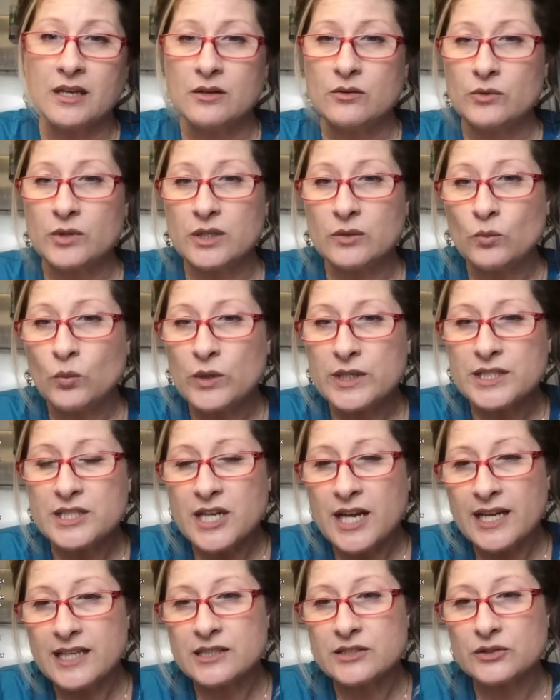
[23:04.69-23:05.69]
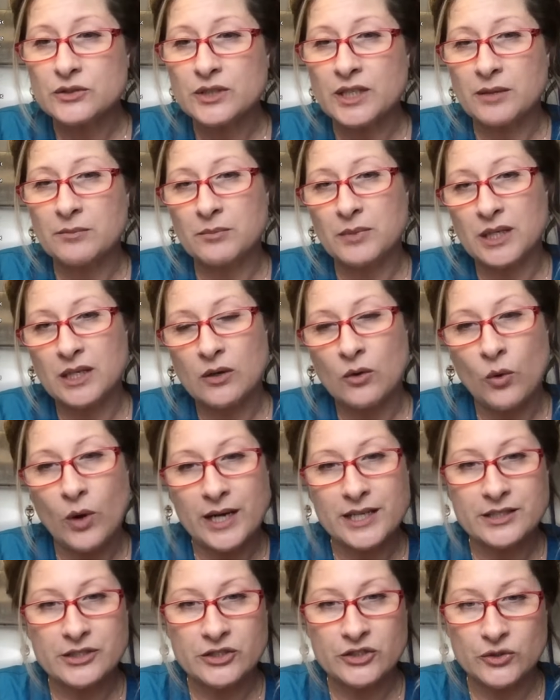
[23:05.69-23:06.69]
When witch hazel can be
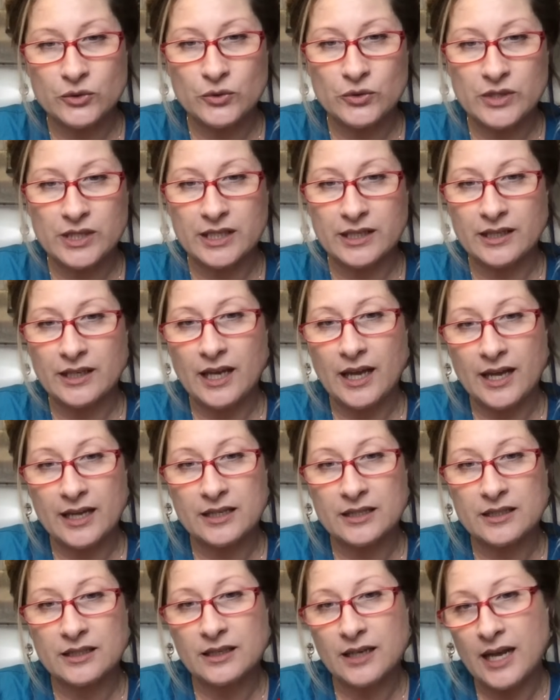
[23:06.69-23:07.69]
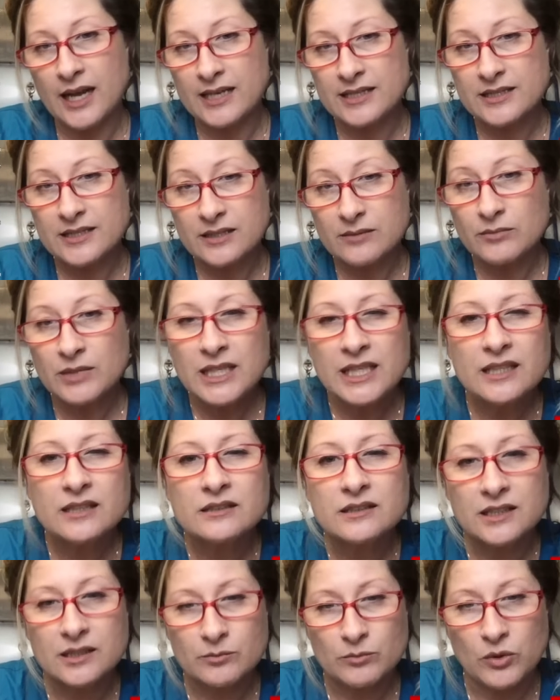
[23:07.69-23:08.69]
quite soothing and has some
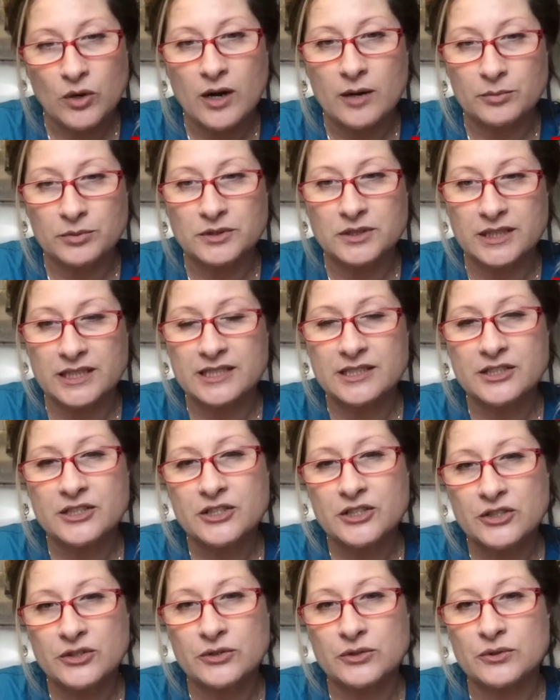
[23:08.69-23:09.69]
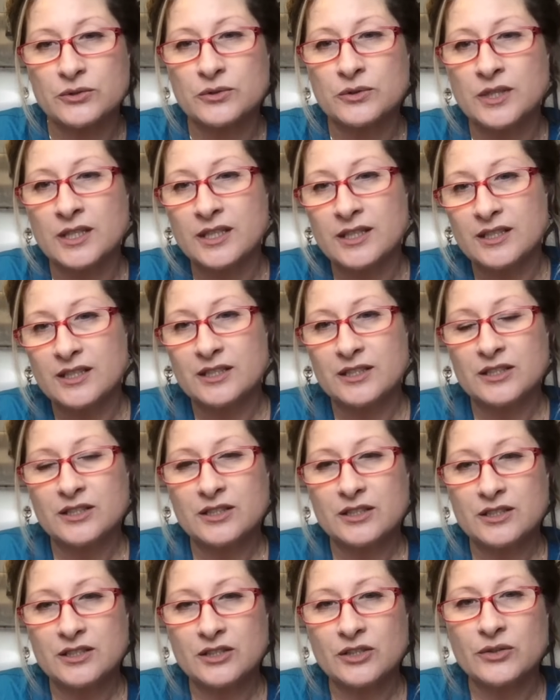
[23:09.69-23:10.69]
healing properties to
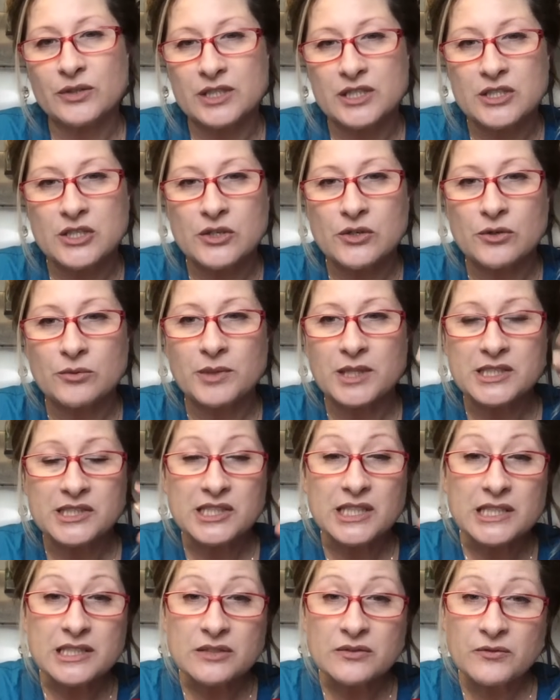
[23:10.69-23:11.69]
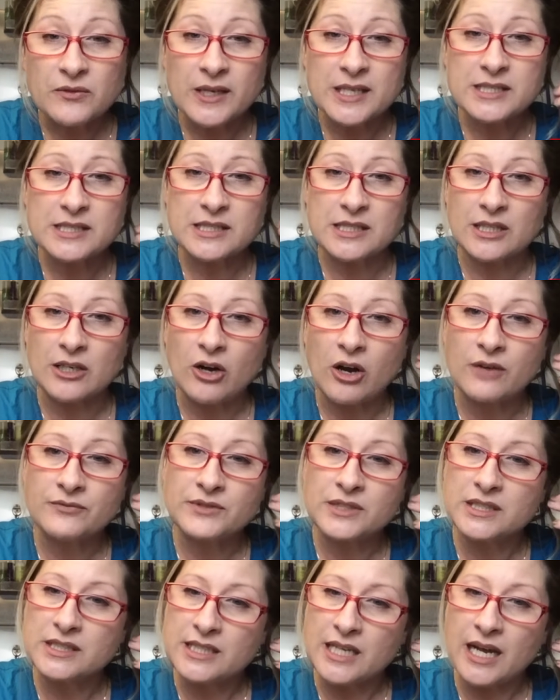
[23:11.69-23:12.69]
it too, because let's face it,
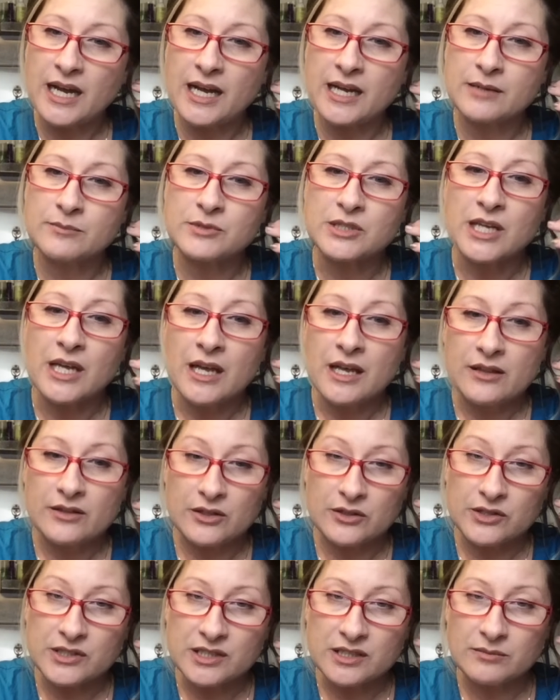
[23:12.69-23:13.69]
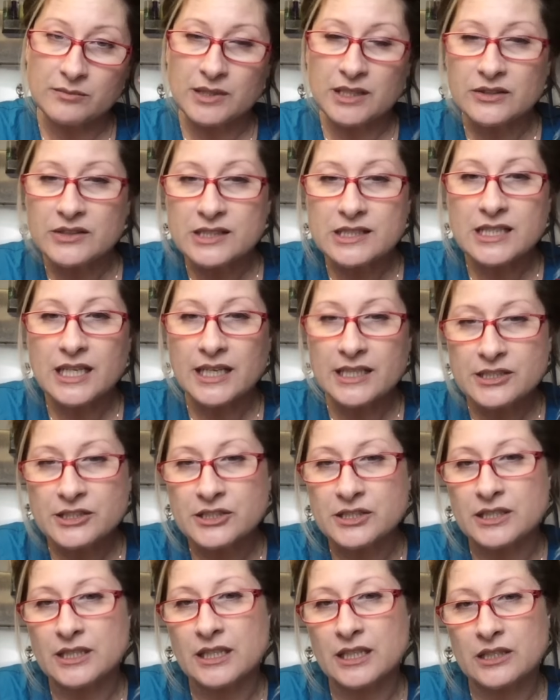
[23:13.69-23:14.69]
oftentimes there's some
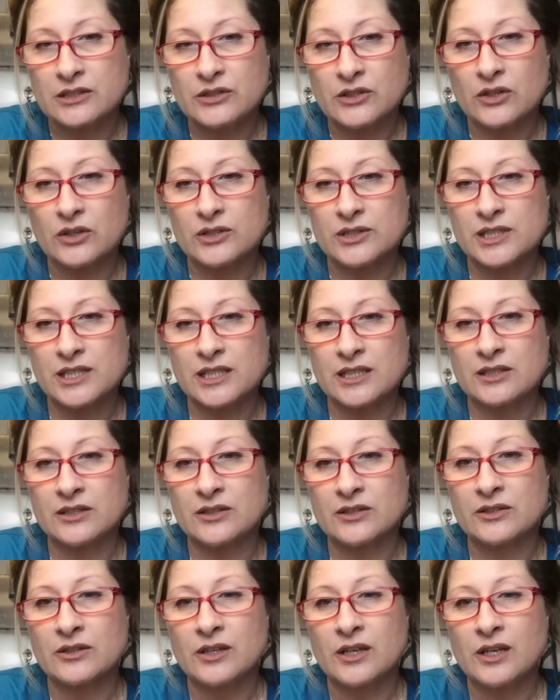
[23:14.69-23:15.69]
irritation in a dog's ear